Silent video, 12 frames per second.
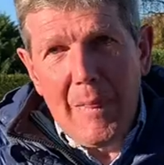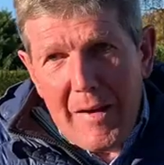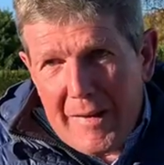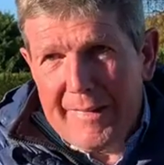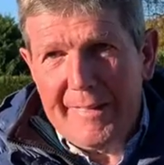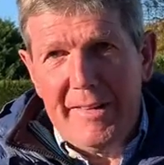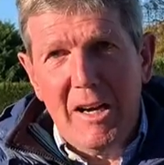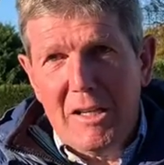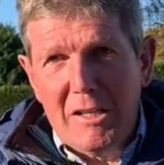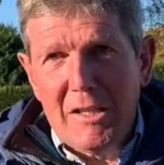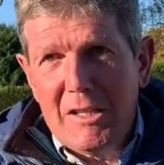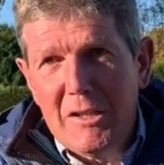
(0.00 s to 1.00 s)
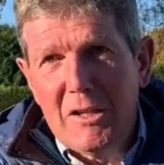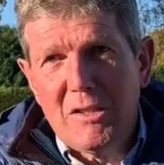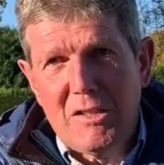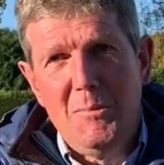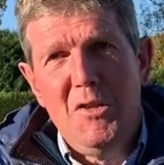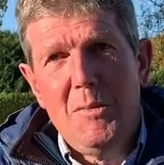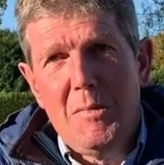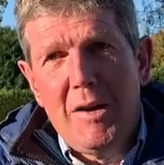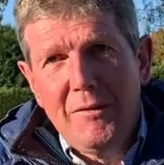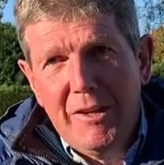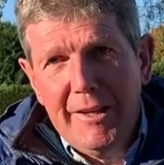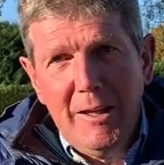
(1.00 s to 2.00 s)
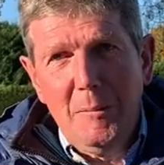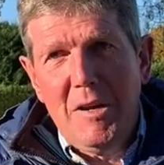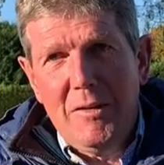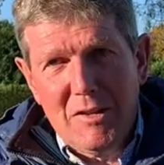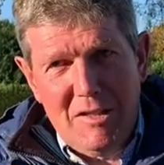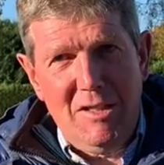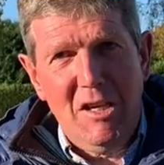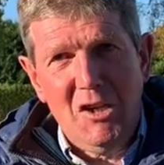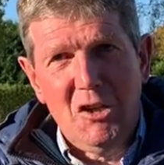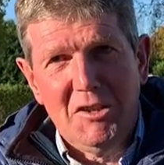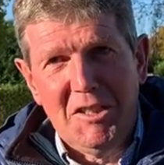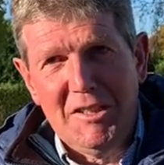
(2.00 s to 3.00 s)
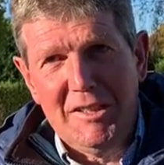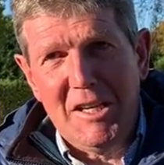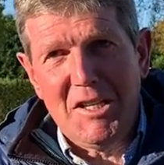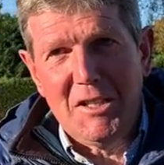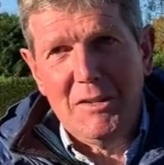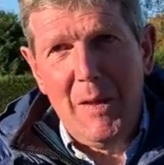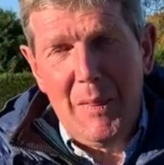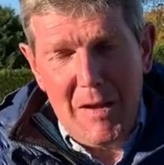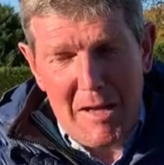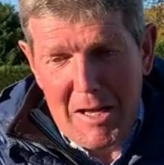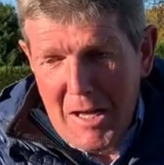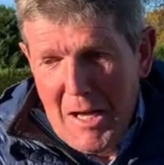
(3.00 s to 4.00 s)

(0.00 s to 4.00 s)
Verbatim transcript: they're slightly, you know, some of them have a little bit of a psychotic nature and they,